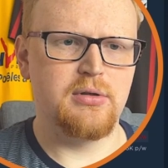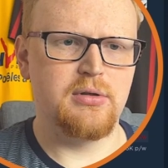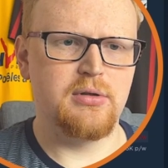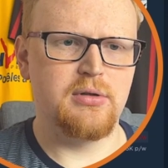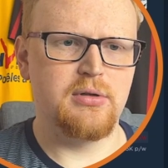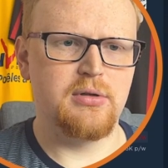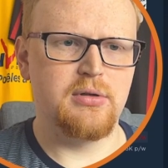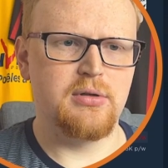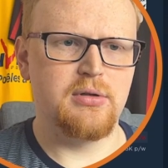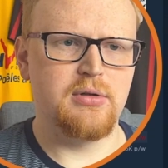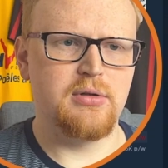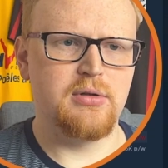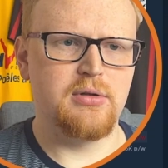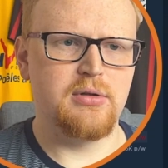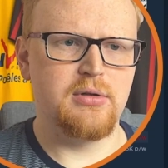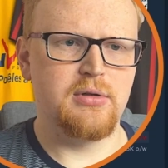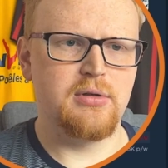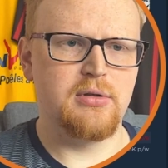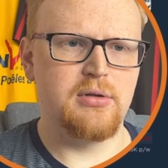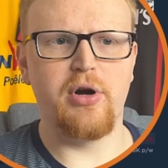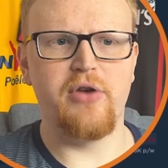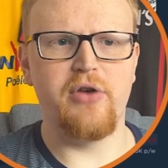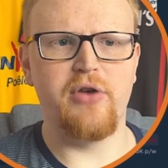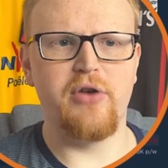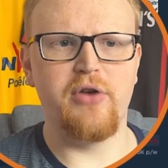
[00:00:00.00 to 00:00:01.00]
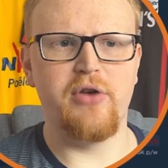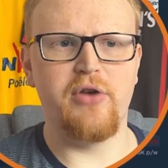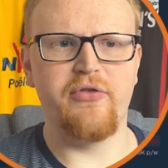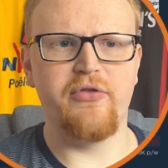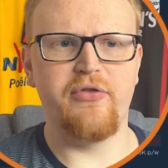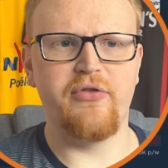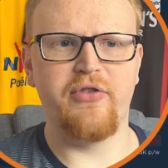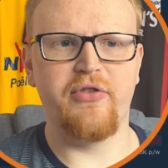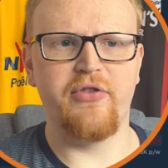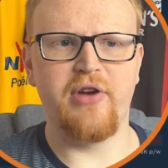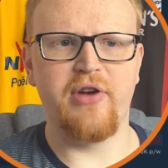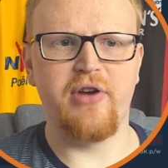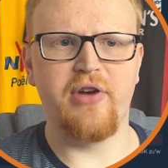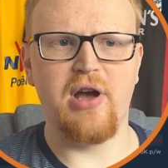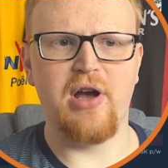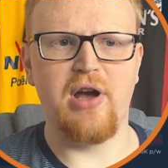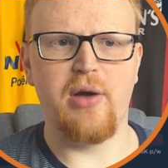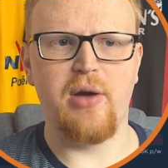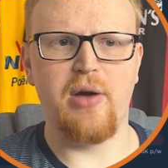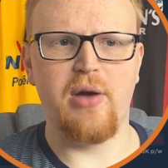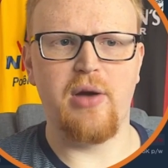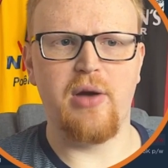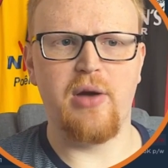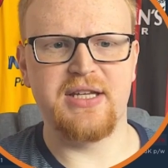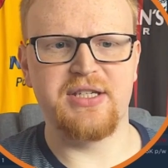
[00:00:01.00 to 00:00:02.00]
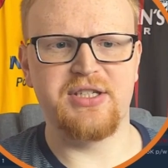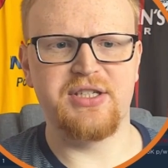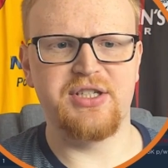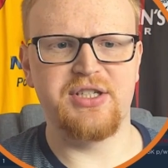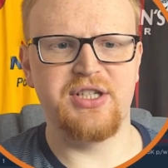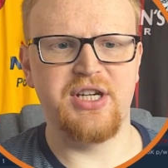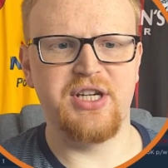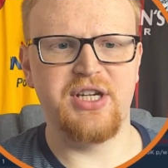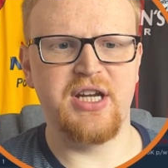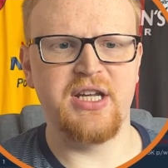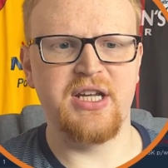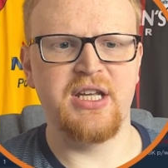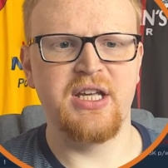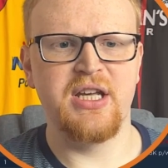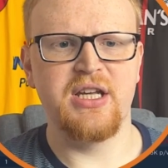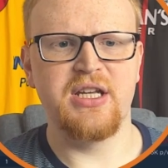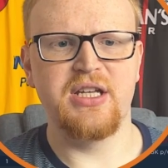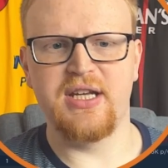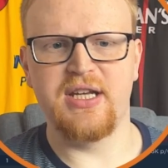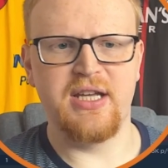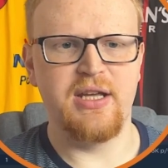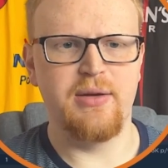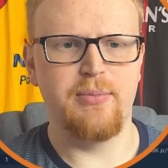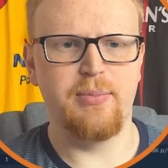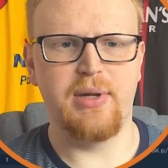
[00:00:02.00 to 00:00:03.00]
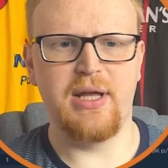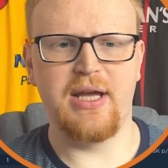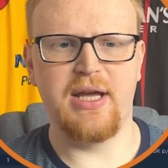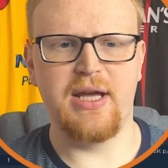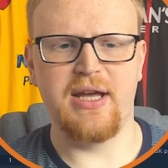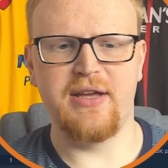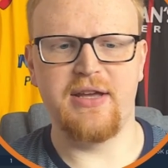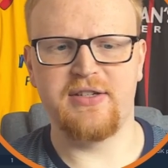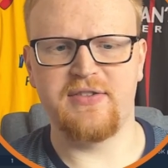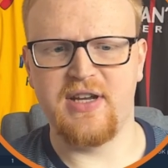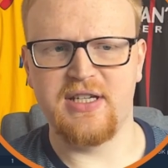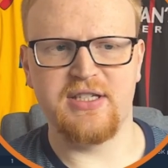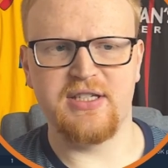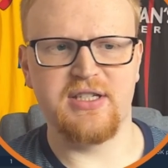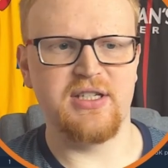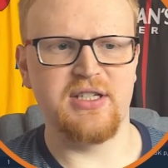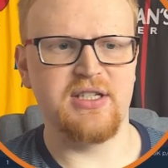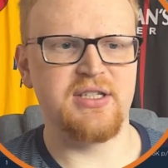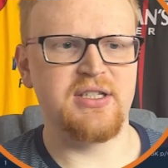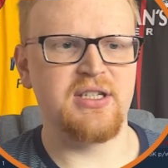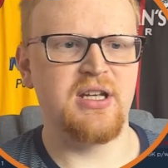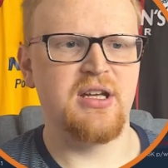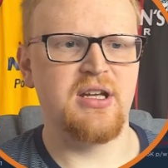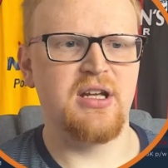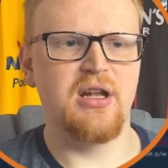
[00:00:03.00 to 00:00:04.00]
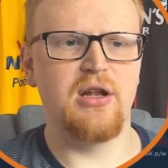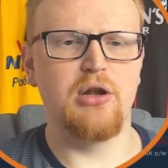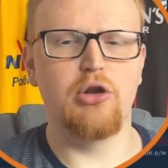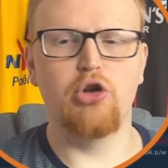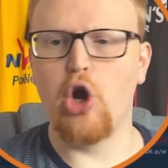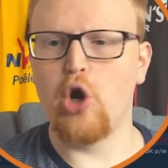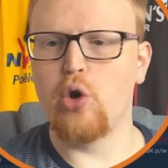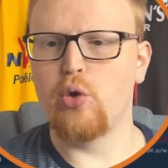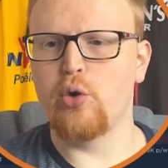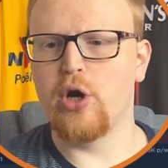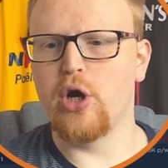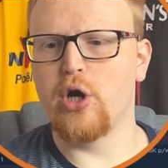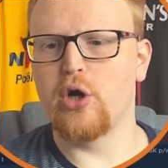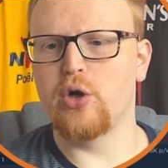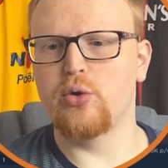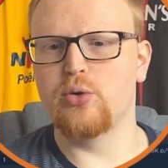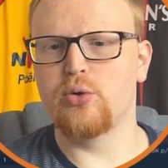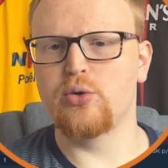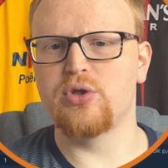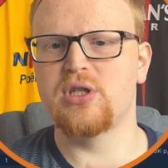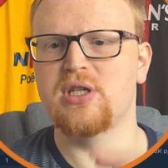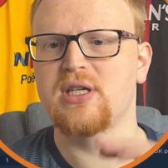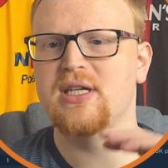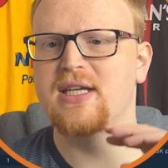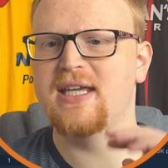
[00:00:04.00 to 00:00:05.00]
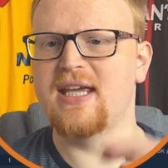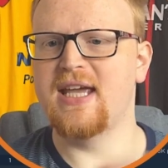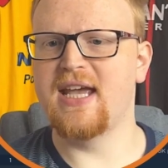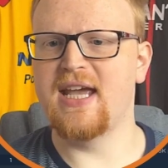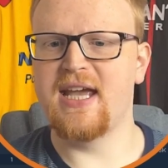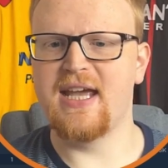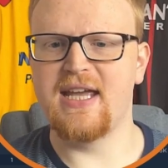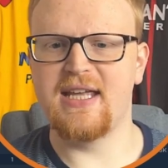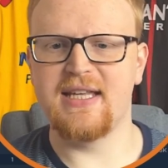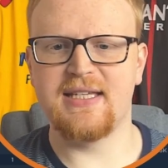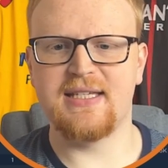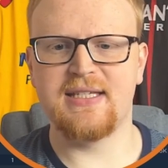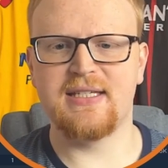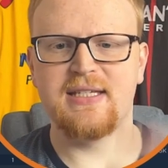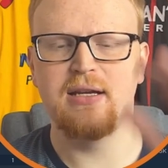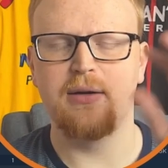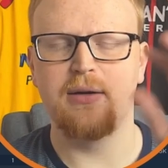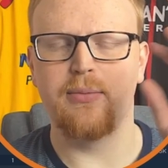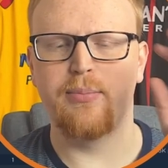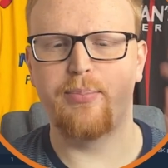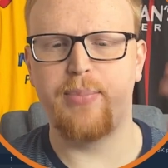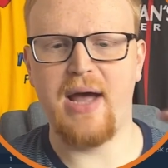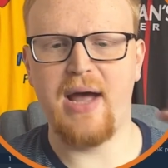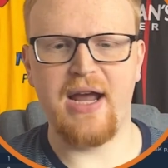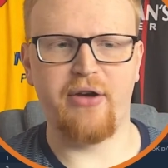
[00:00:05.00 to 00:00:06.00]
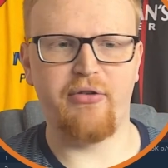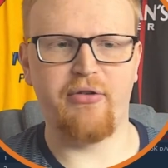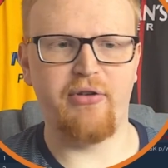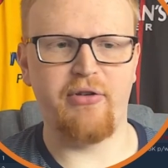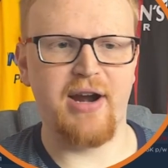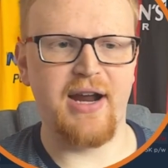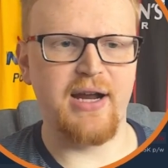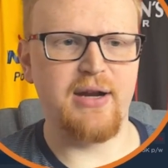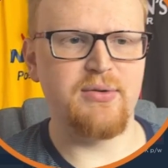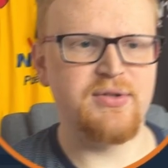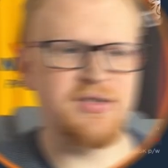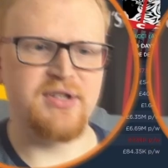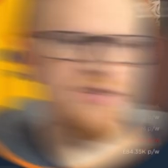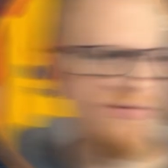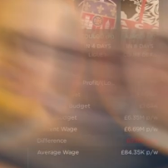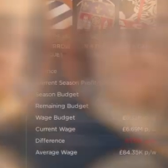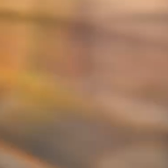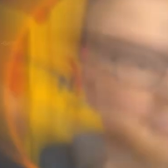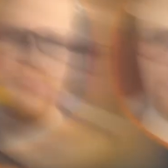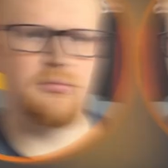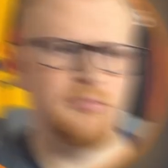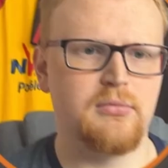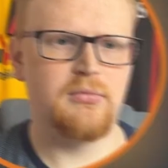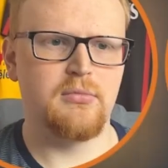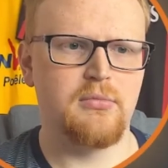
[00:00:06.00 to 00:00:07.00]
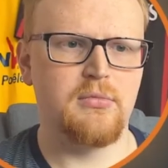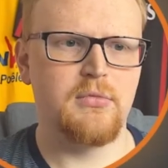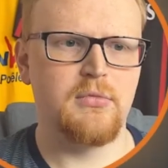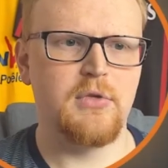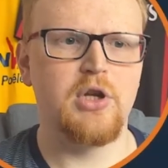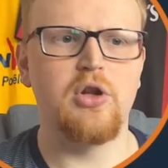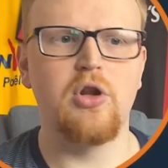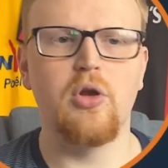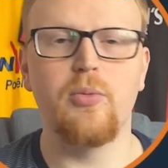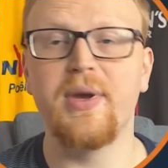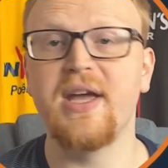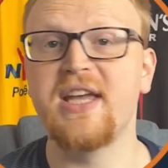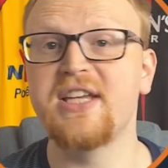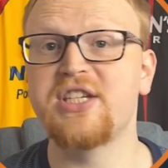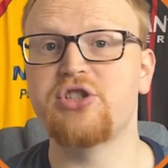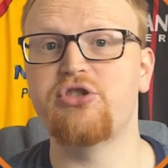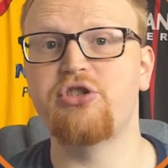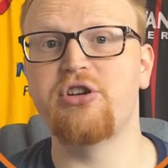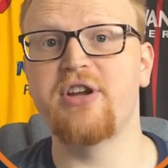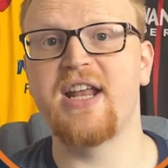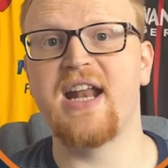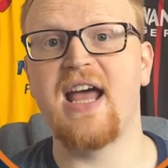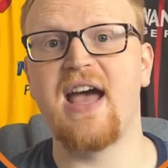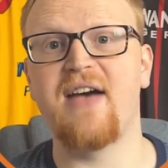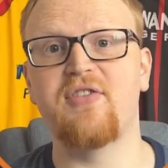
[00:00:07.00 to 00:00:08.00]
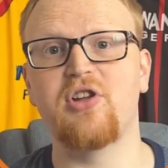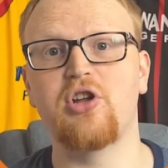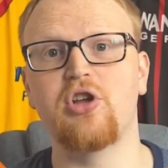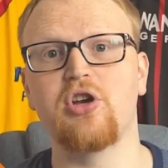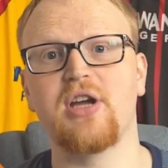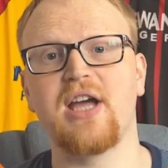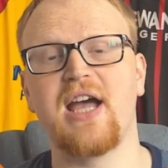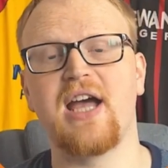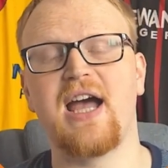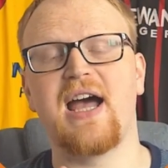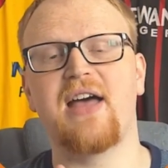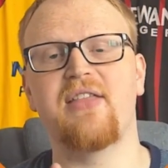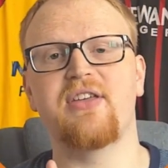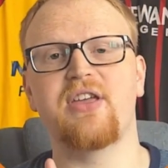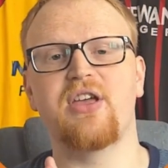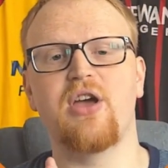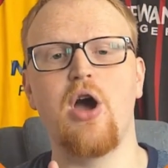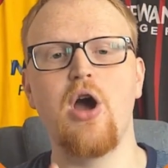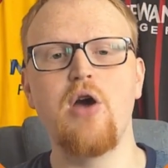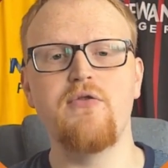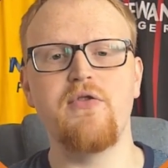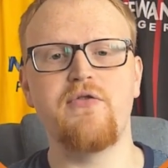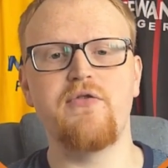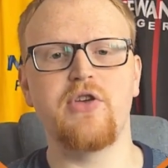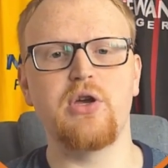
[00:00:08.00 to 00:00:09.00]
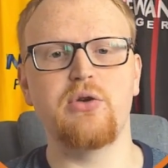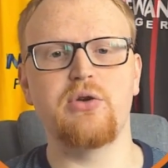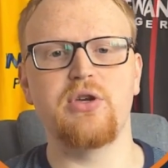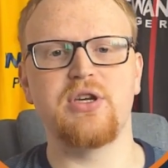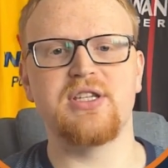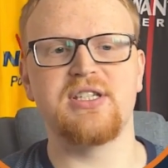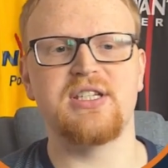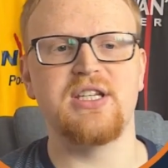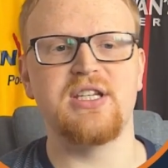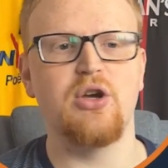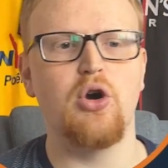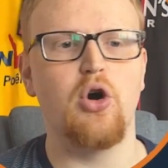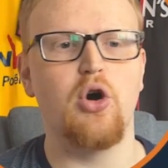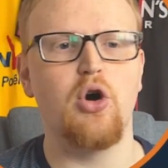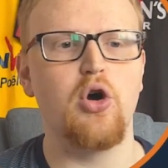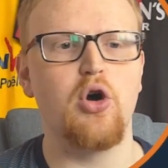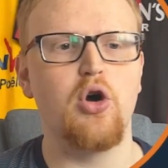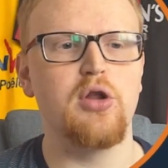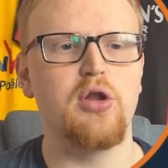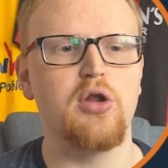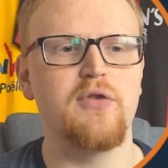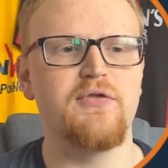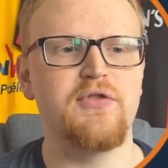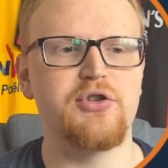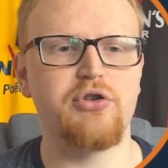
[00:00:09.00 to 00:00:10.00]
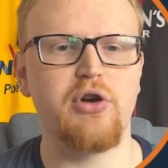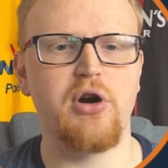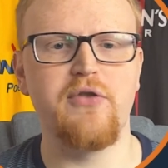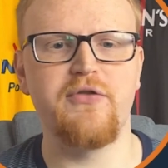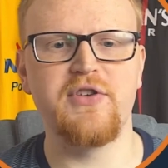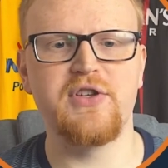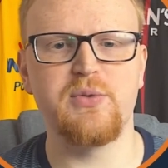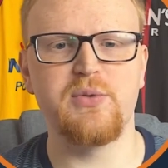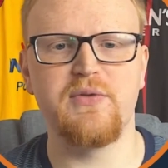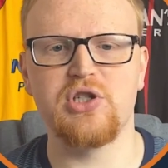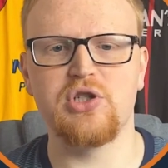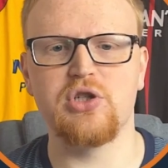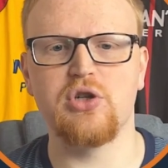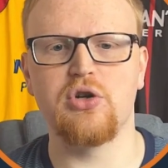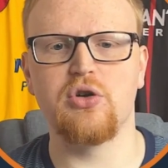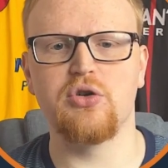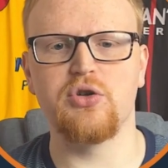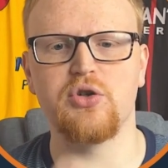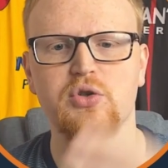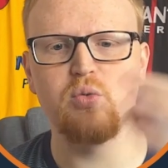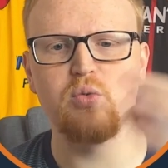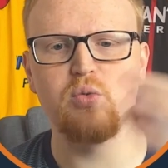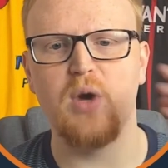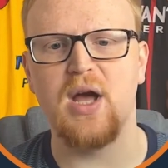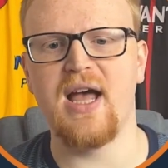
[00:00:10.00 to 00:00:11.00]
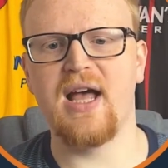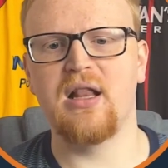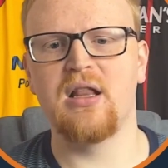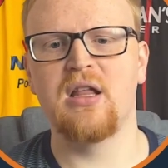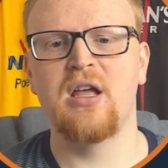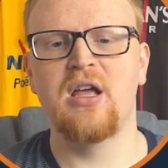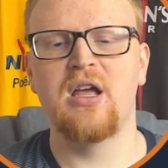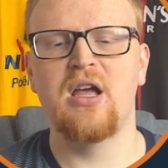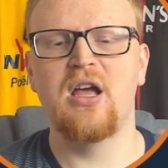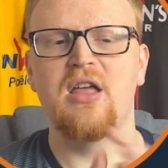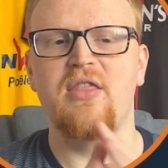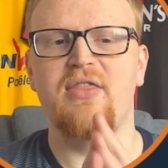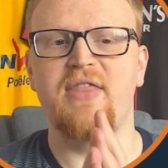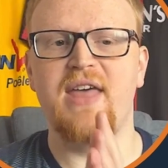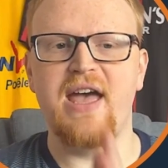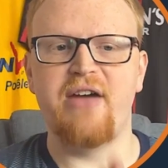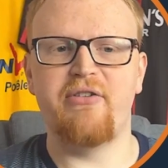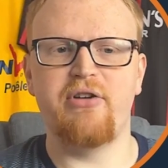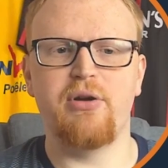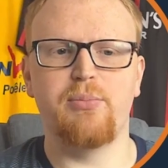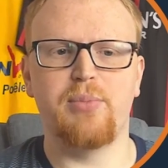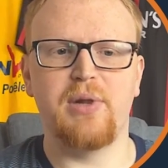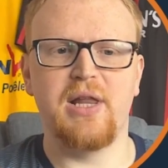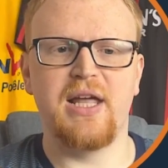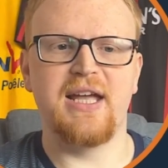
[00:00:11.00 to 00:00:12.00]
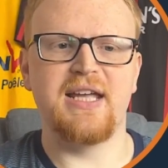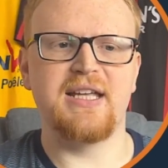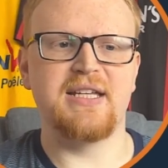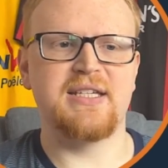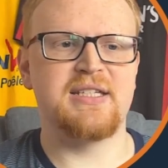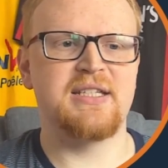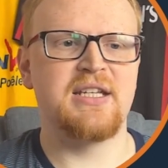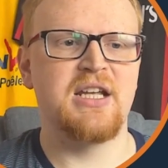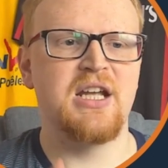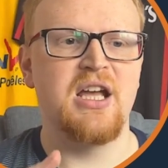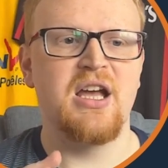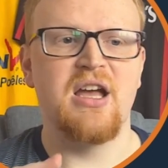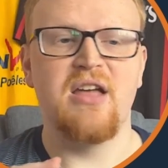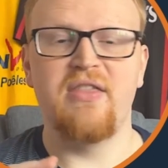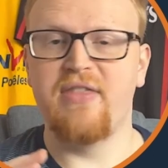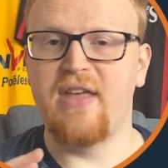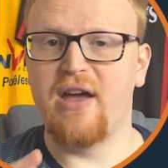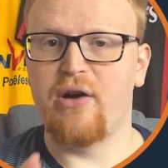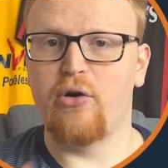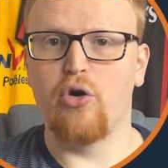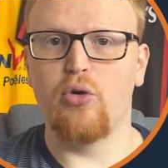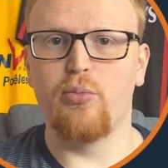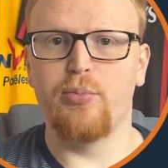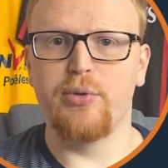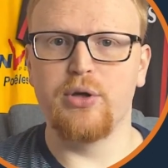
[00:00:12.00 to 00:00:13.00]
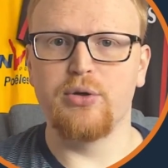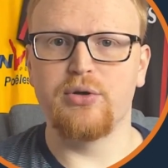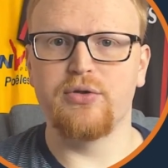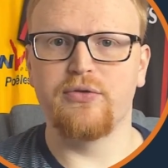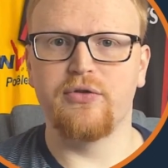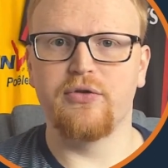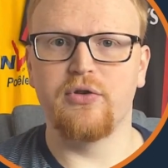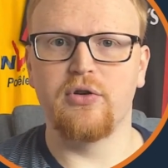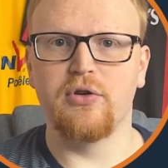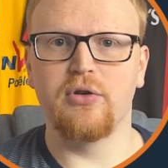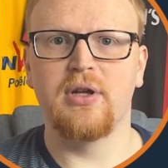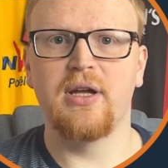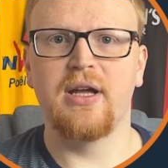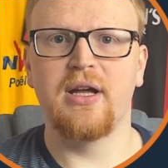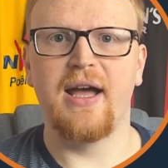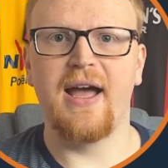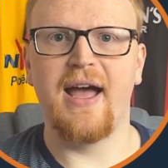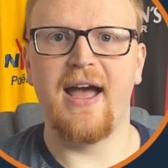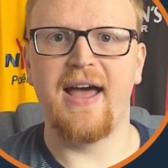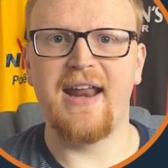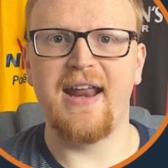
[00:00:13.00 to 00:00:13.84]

the club profile page for PSG. You can see players' faces, logos, kits, backgrounds, club history, and have a look at the overview. You can see all of the trophies we've installed as well. They're in place, they're all beautiful, and